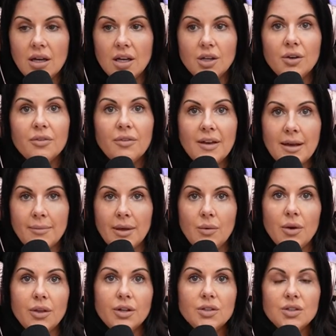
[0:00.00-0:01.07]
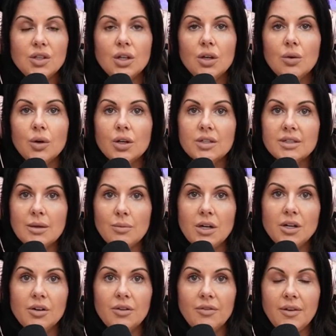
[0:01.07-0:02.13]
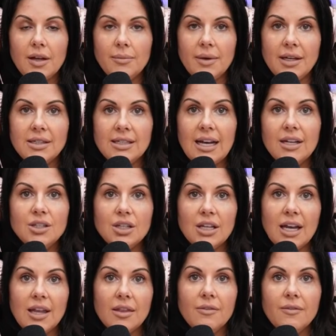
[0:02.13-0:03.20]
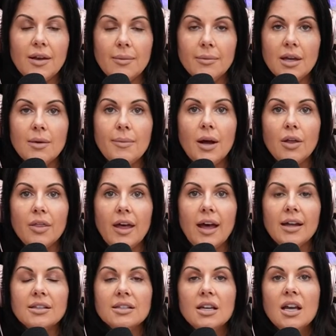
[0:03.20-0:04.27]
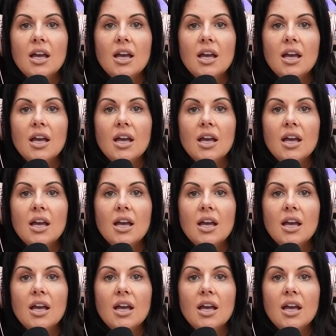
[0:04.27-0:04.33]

your family, whether it's you or someone in your family, to educate the family about that.